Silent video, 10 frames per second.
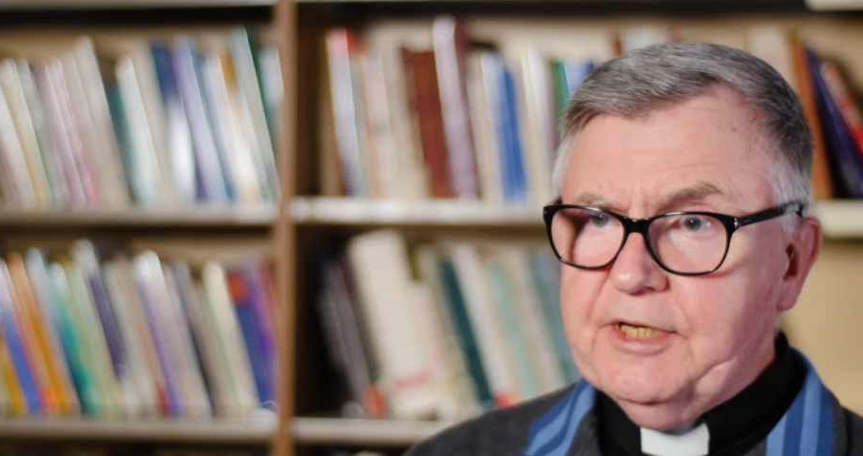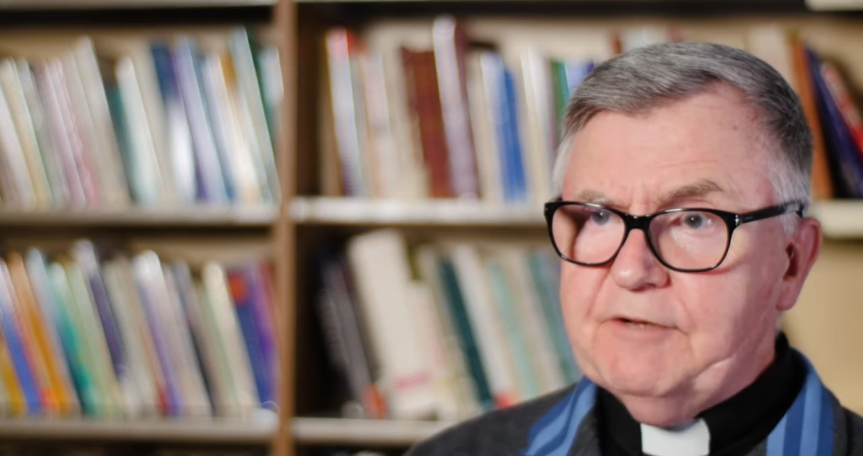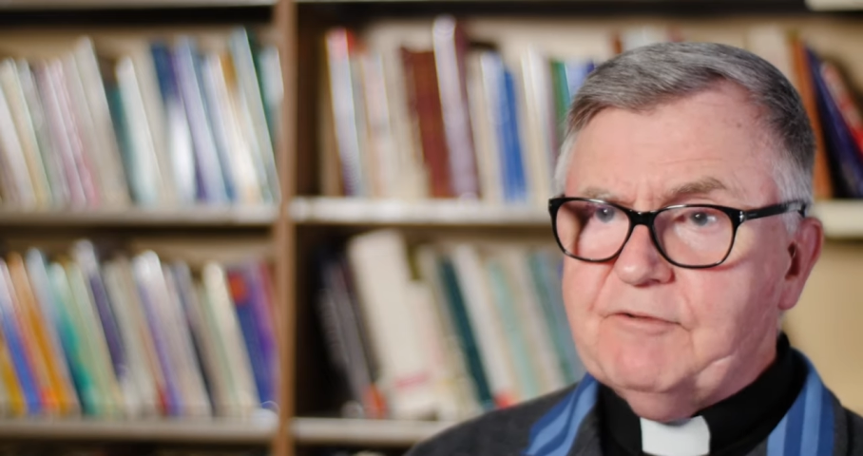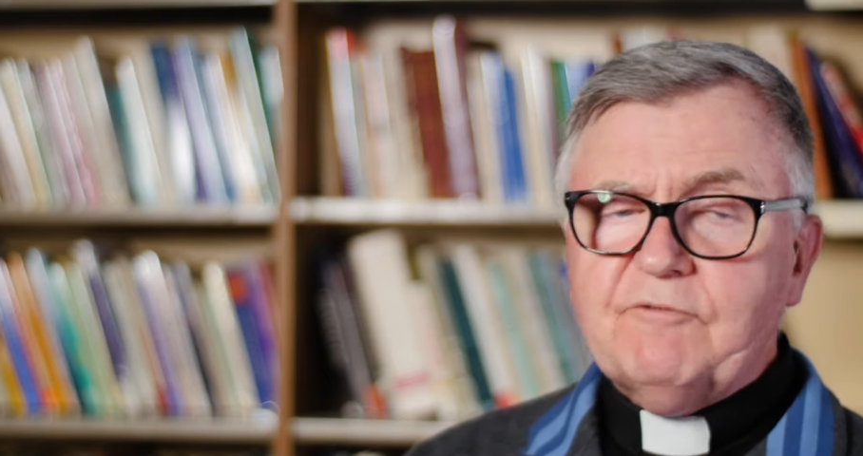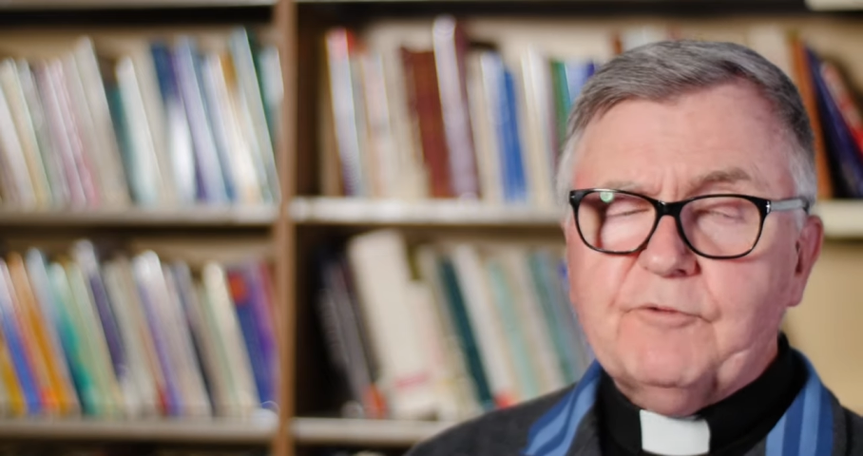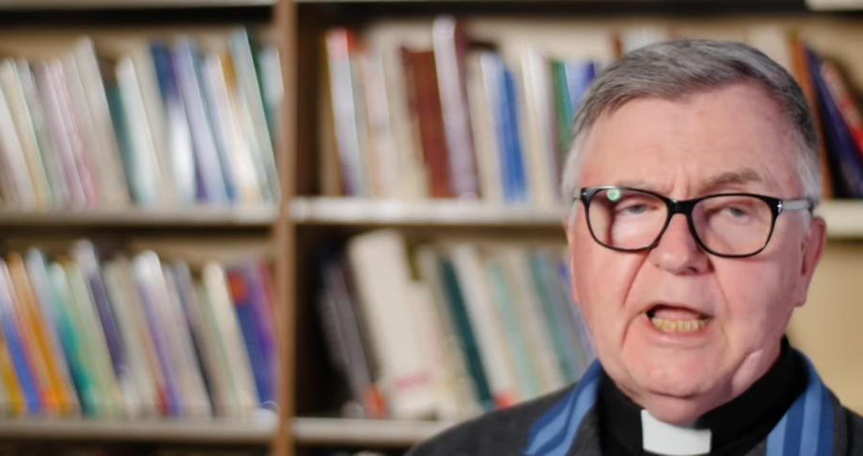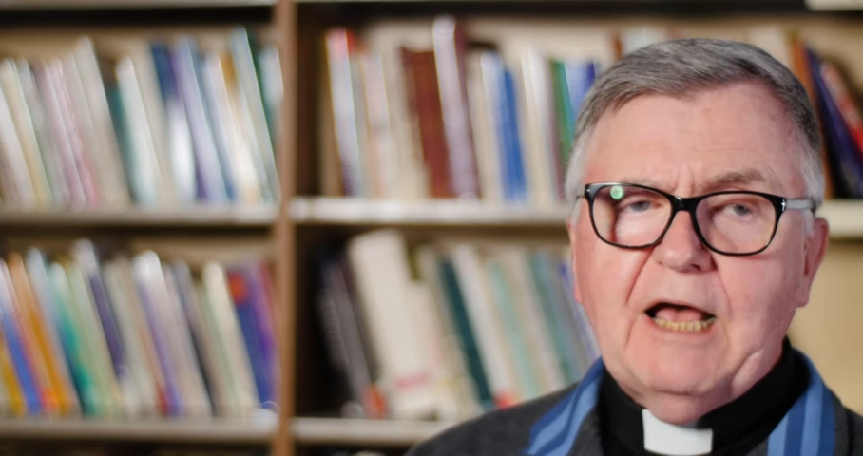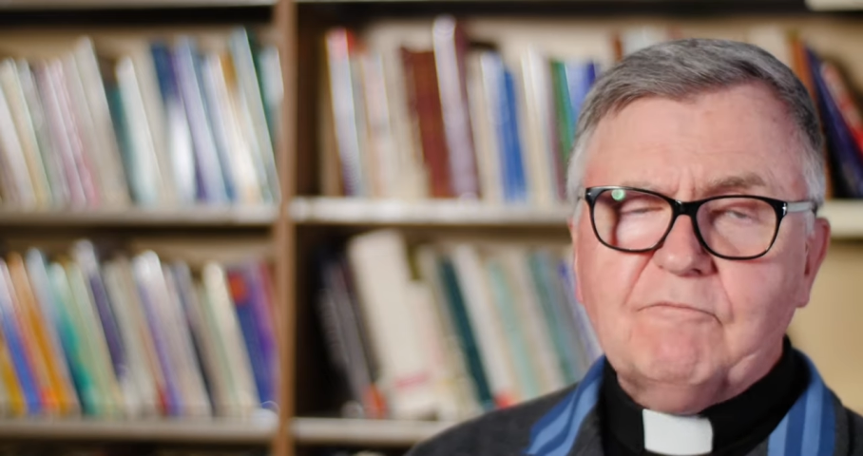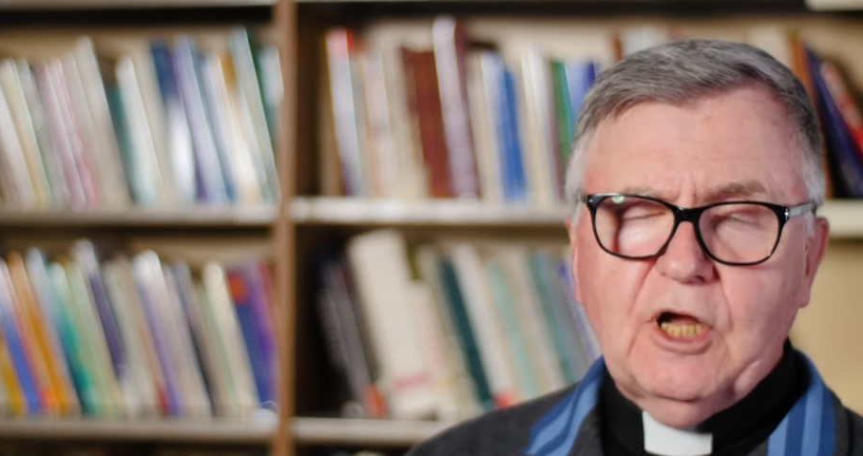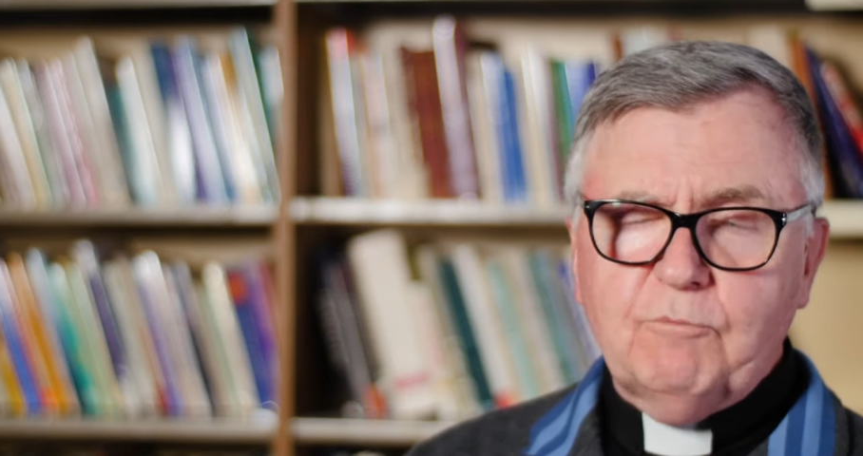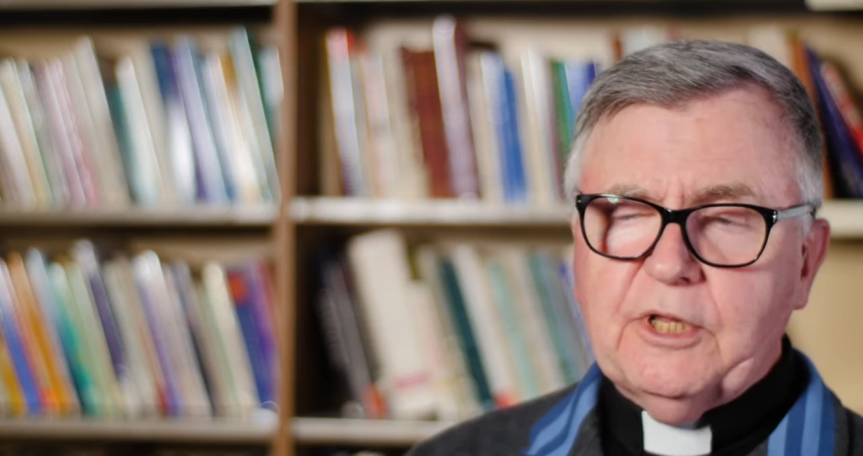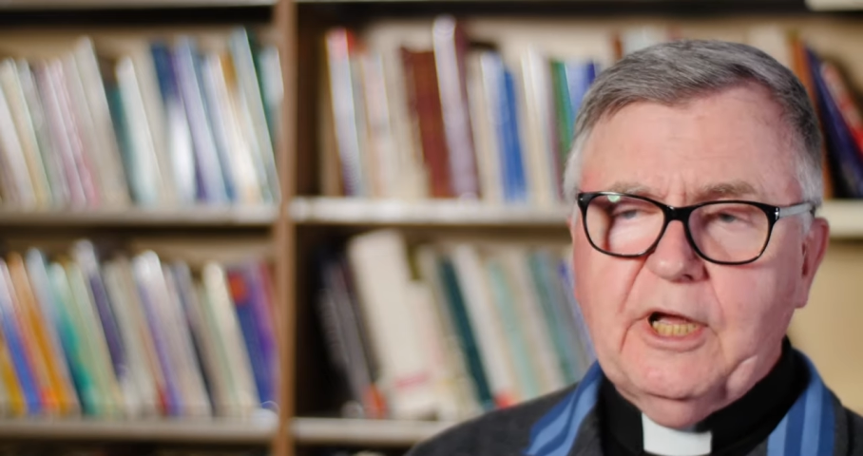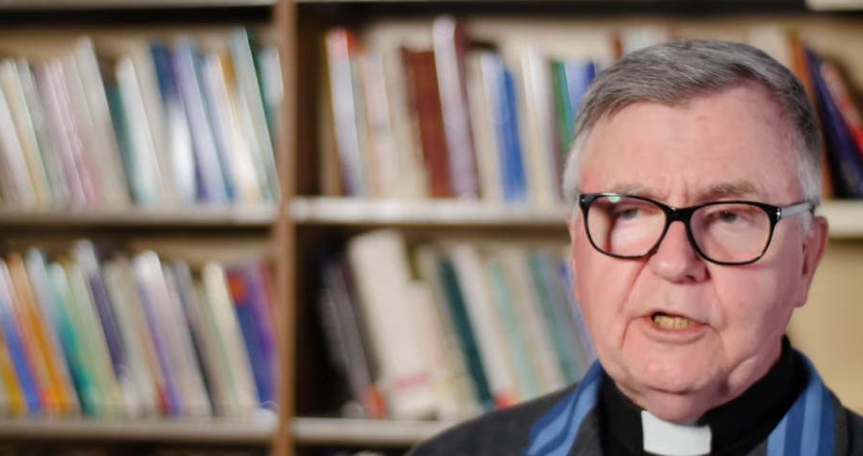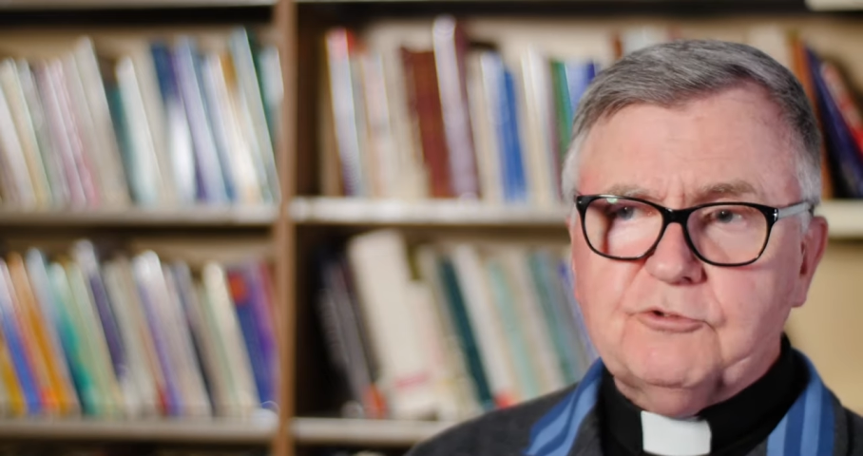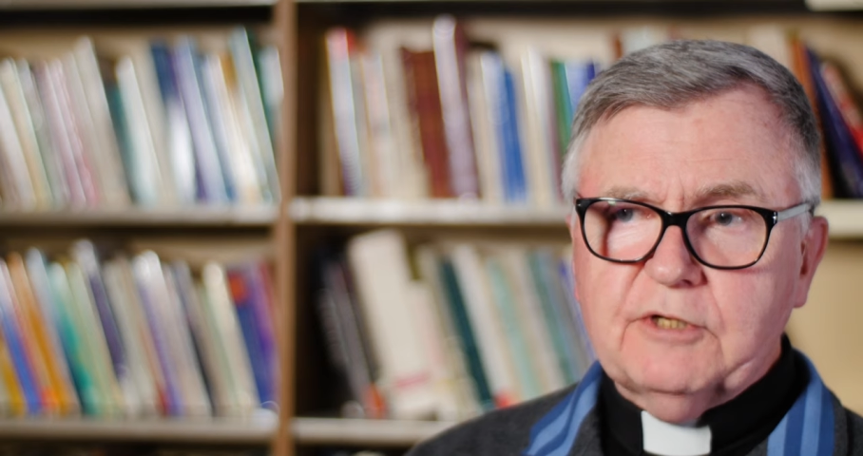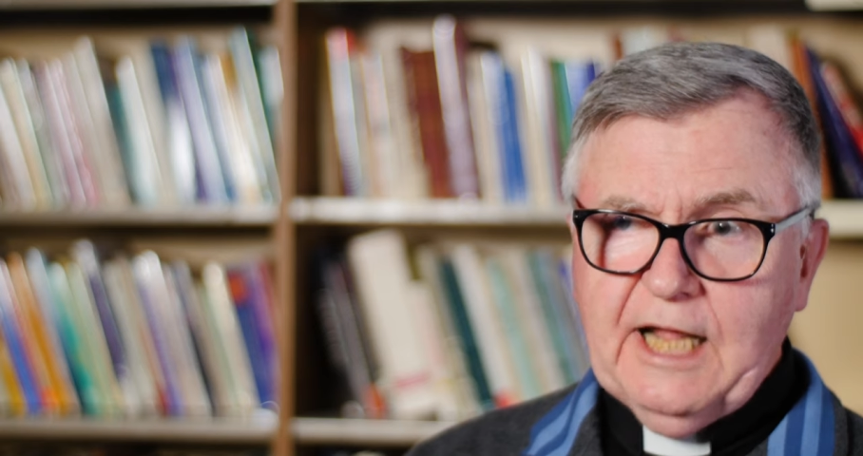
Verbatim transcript: Even if we have a couple of hundred